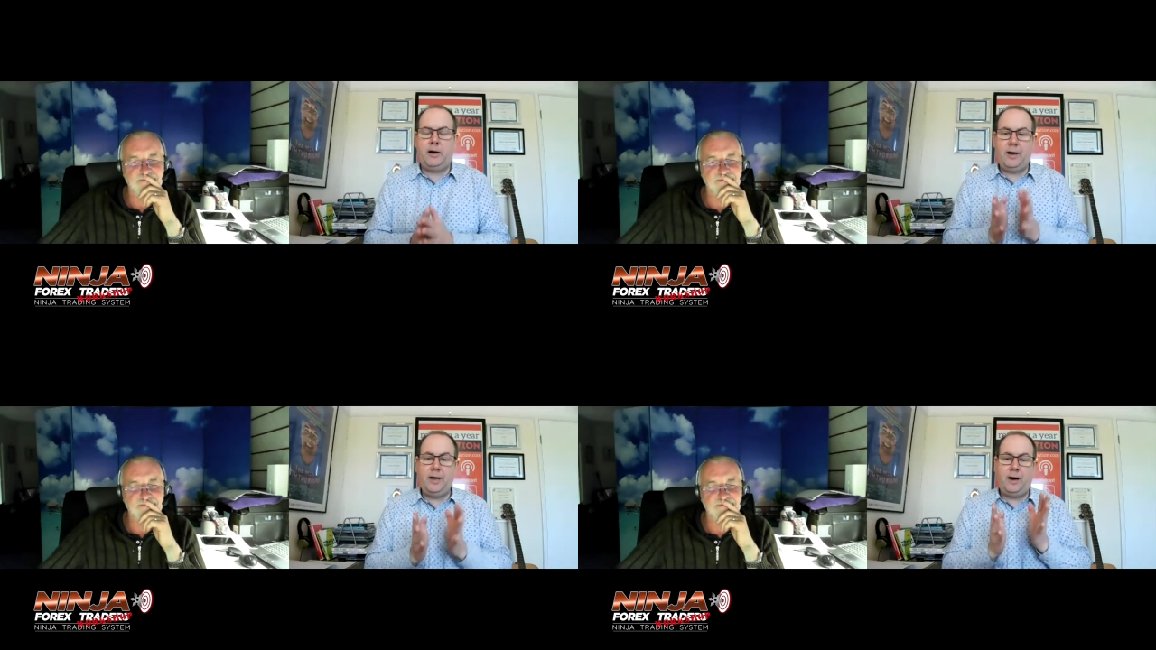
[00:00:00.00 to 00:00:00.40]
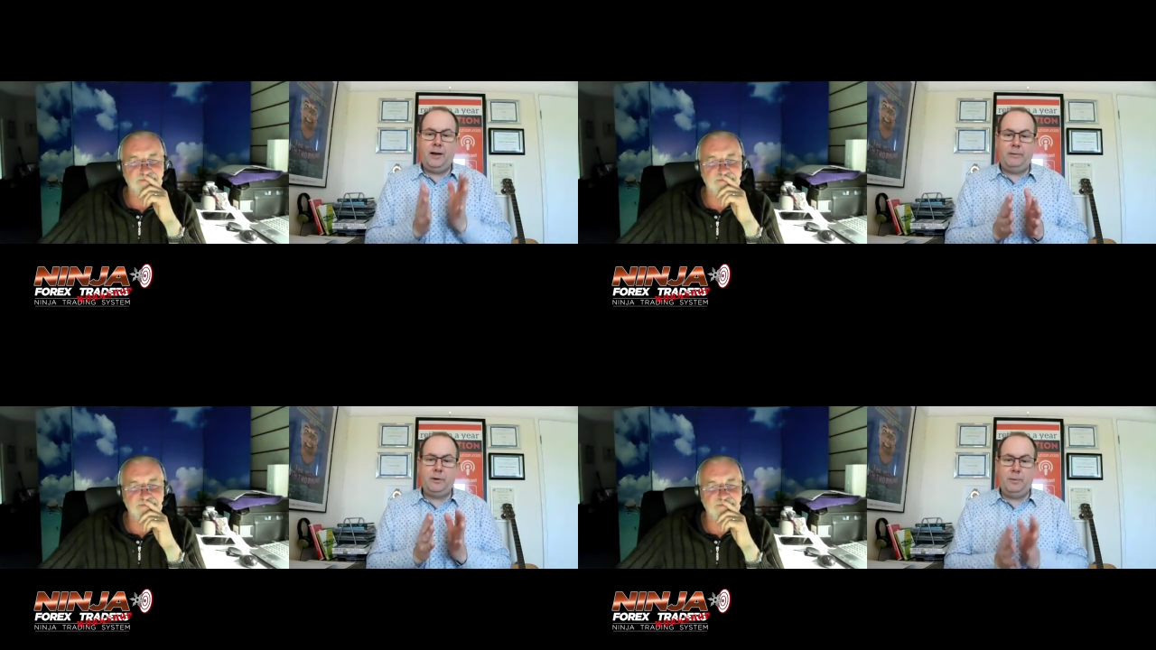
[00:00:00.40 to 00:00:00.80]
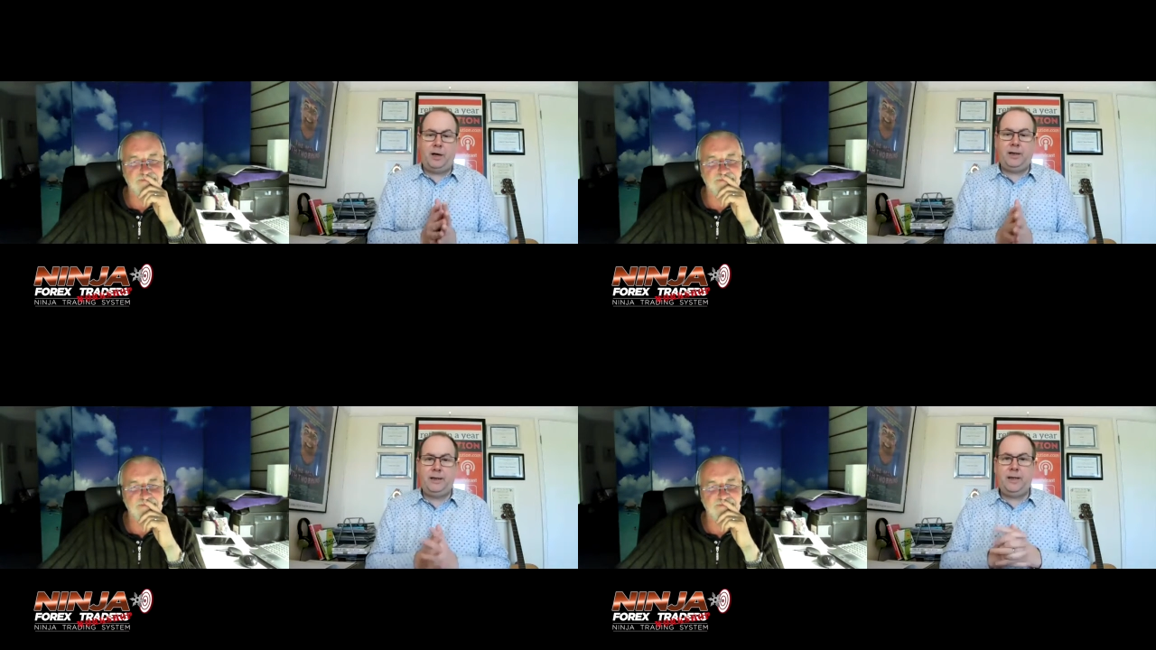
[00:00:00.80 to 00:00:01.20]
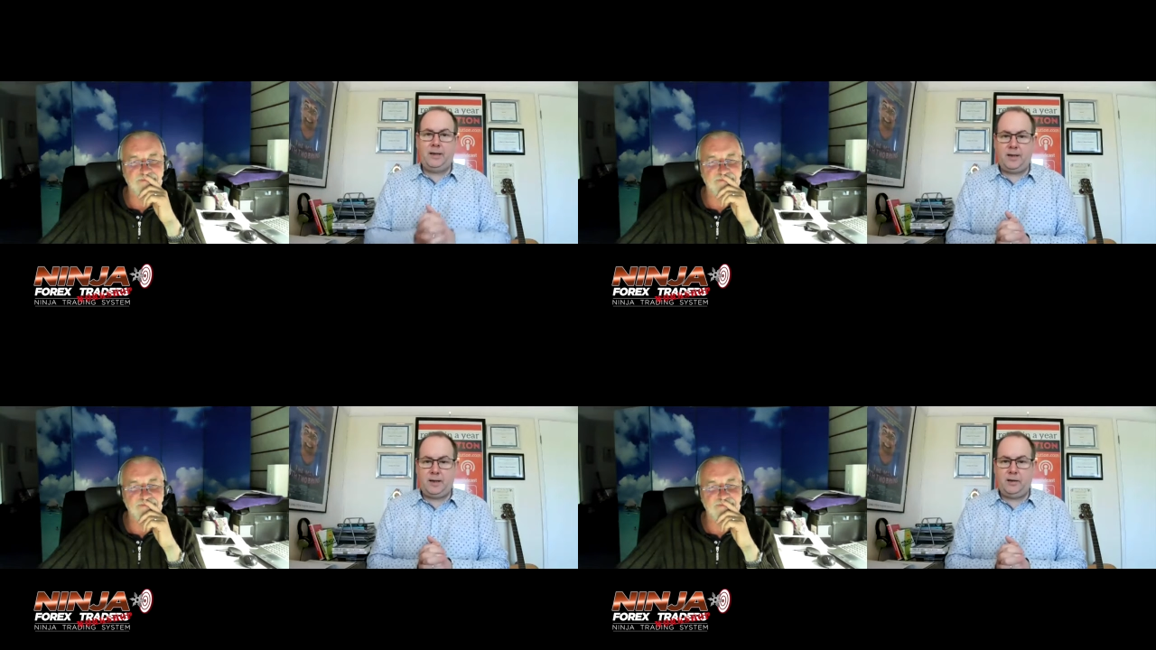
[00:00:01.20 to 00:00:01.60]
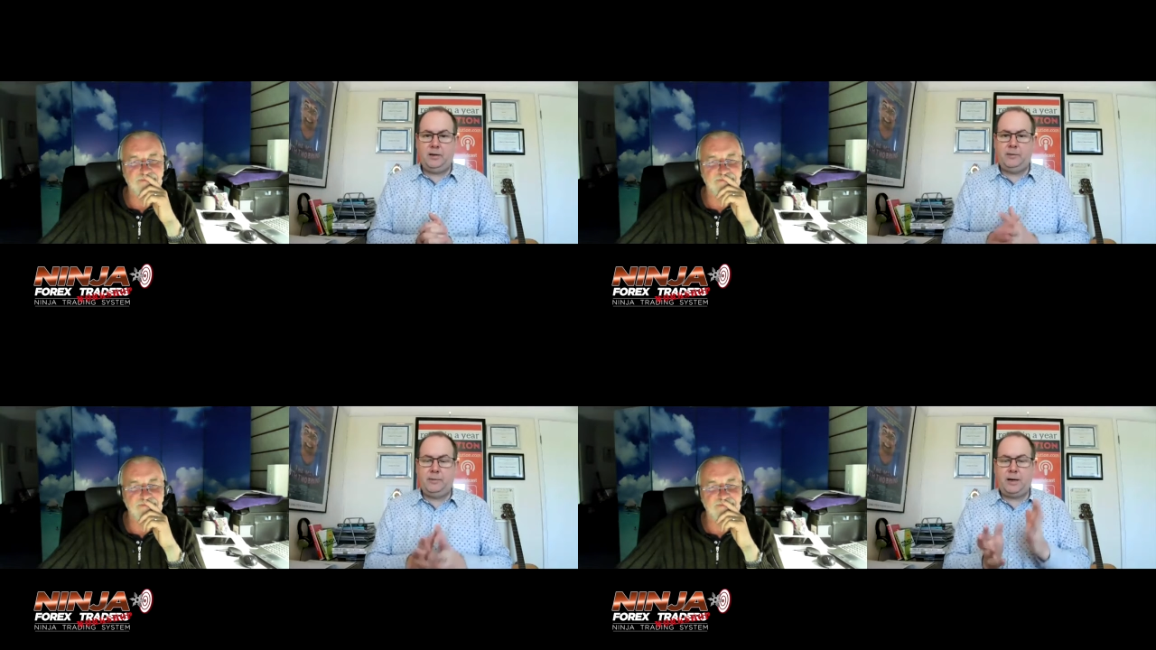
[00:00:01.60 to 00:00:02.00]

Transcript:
Speaker 1: I, I it was my idea to set it up.